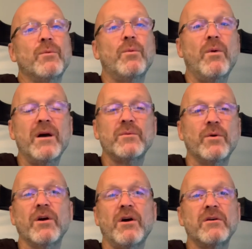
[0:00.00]
what
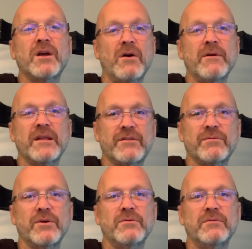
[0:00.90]
we're all going
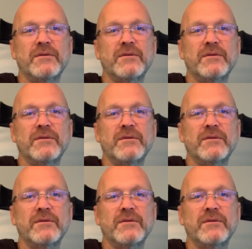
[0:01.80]
through,